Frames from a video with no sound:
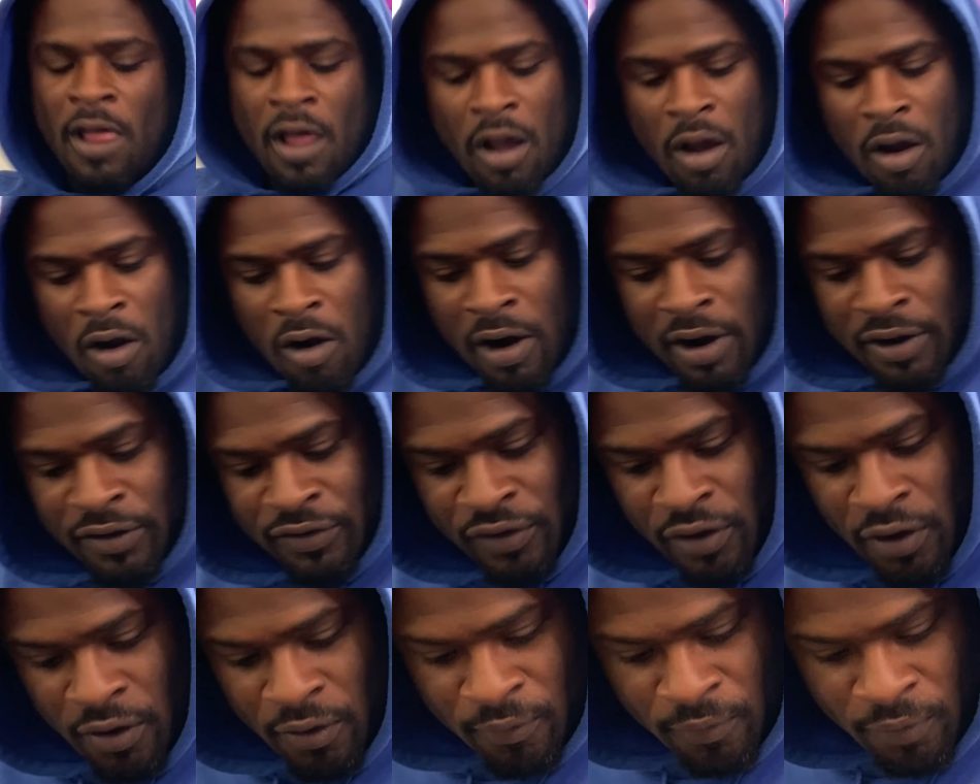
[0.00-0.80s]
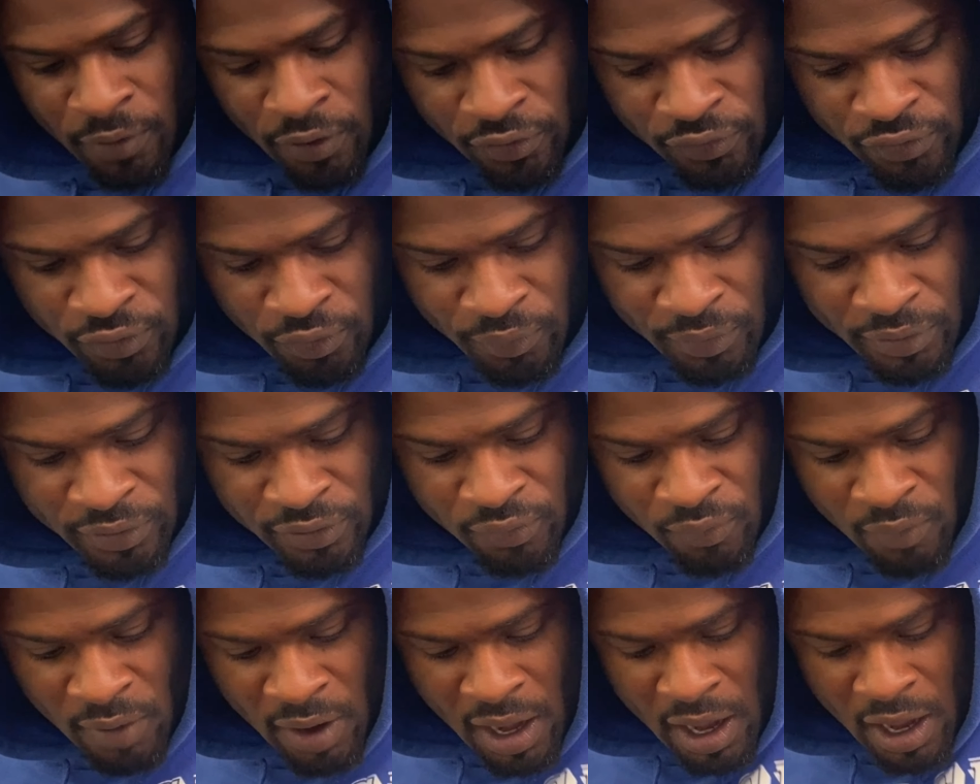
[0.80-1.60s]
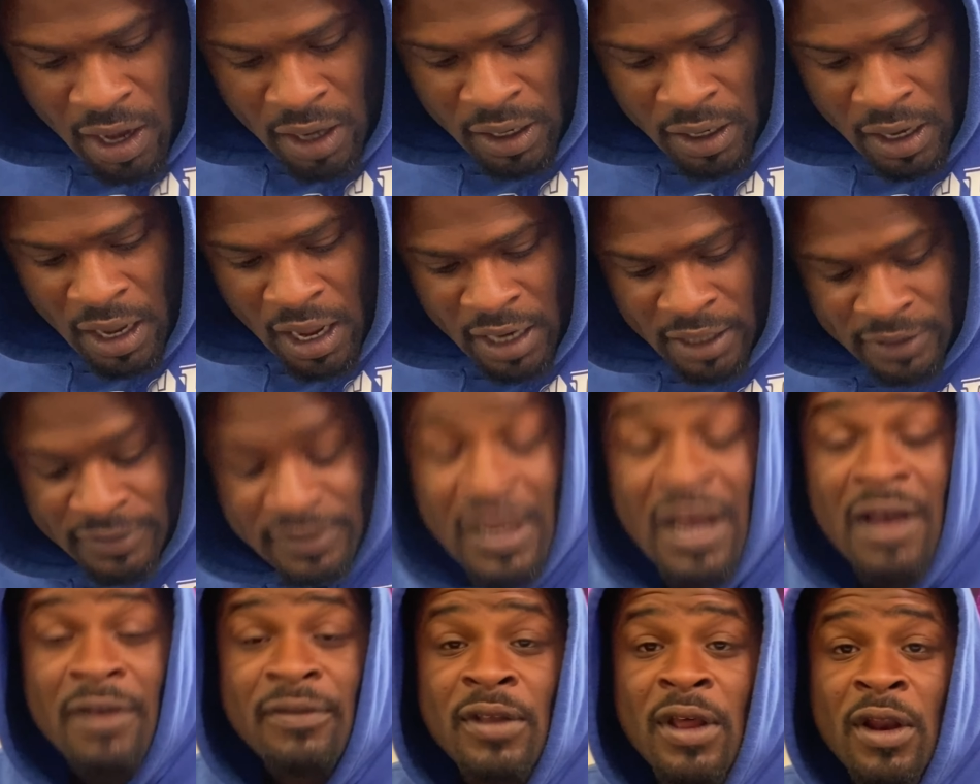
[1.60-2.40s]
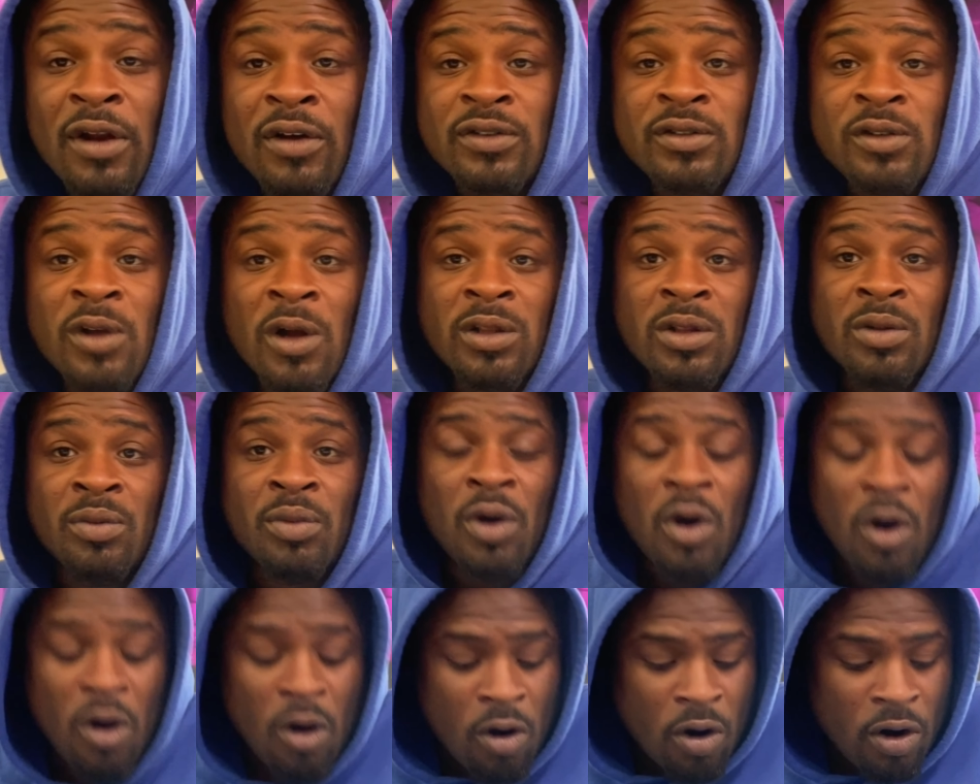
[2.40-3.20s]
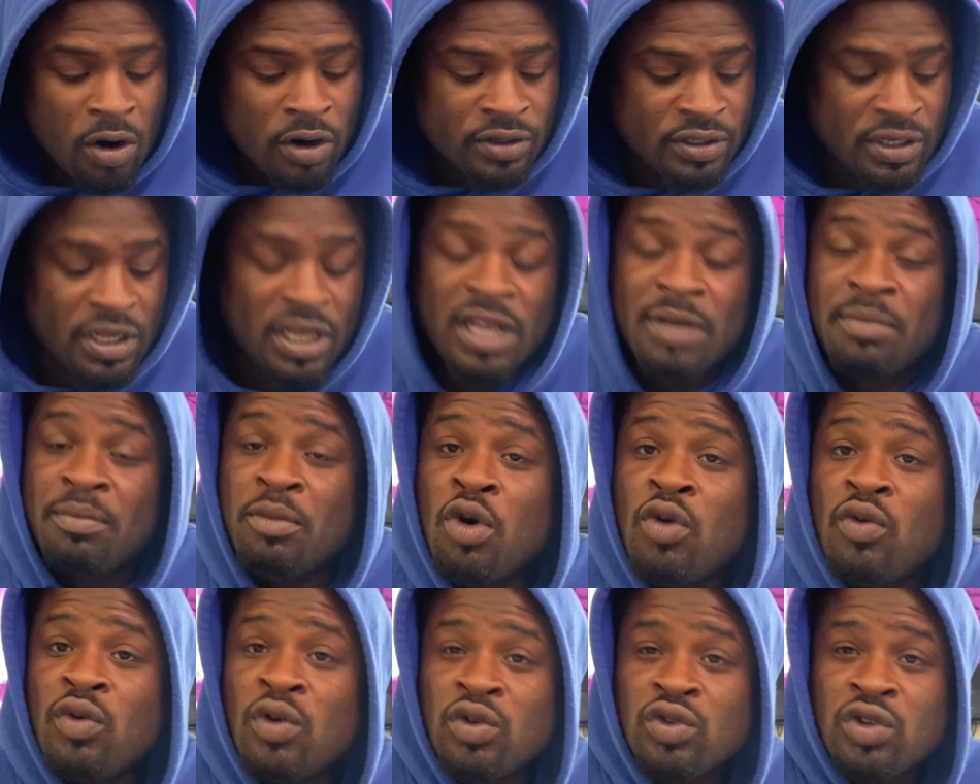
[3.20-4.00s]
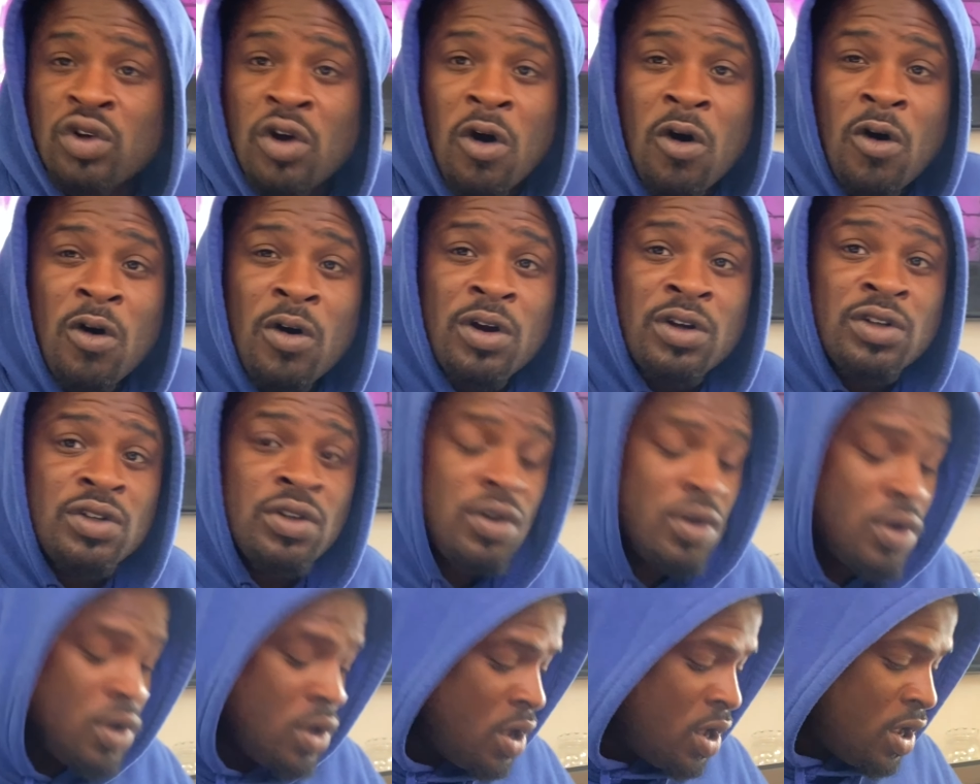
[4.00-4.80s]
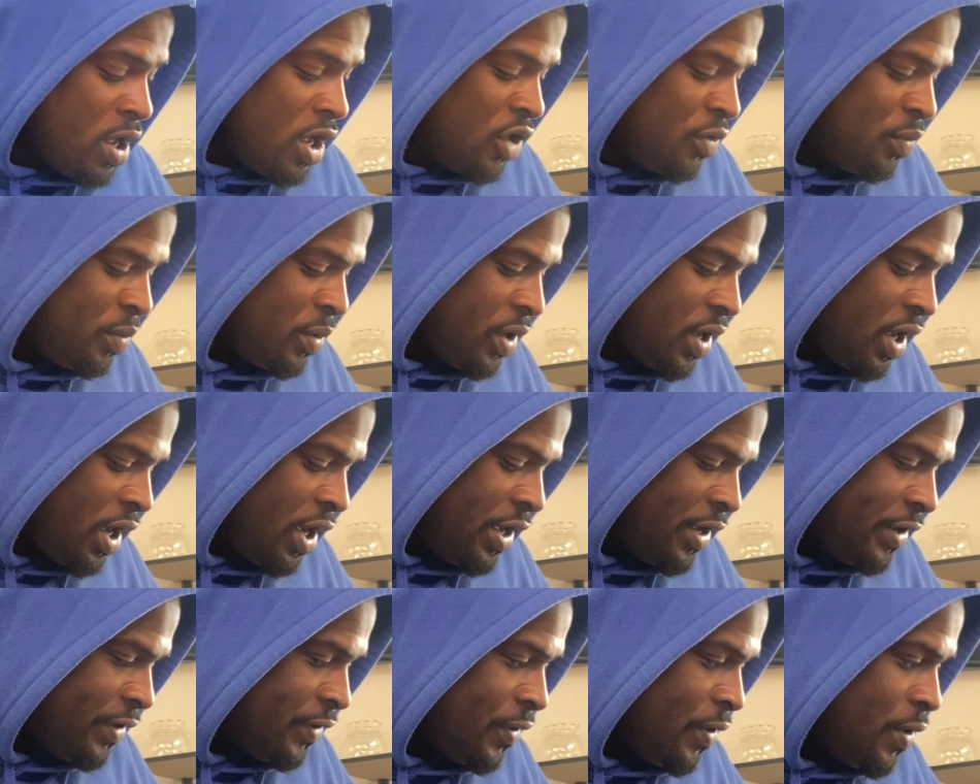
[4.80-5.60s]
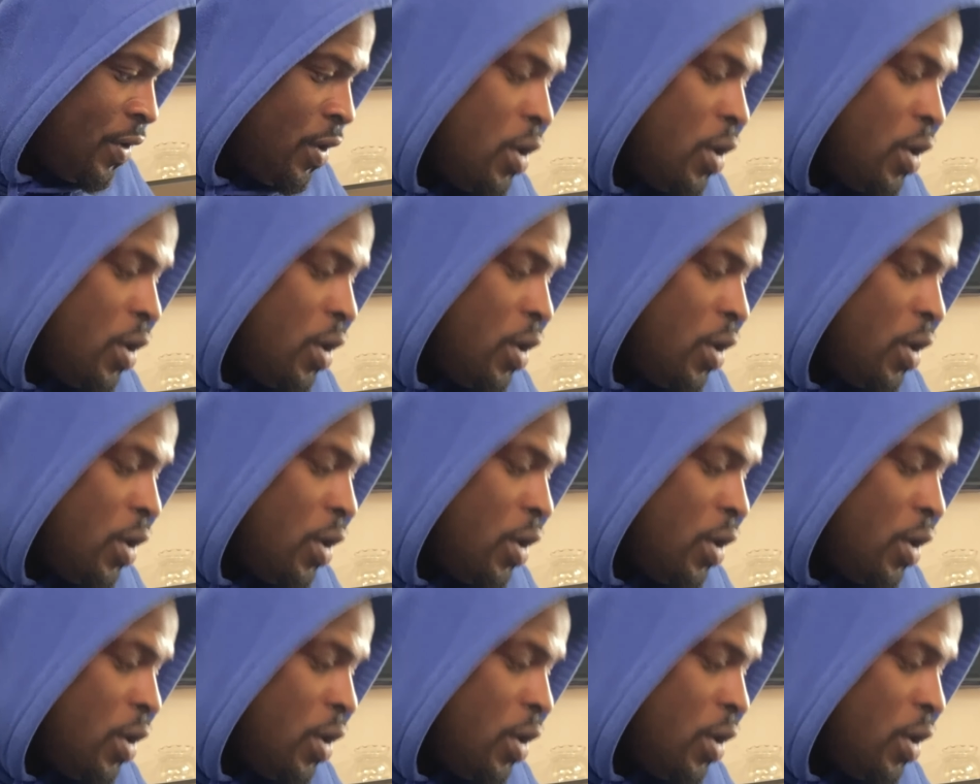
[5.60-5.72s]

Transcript: All right, so here's the reason why a lot of times they don't start them cars and move those cars is because